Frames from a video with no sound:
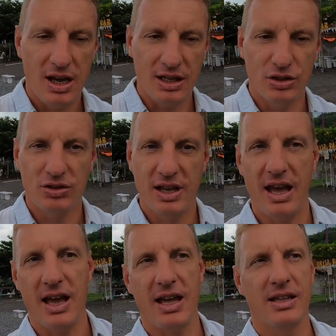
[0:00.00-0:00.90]
into
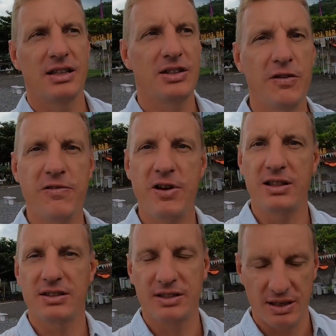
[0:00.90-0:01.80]
the different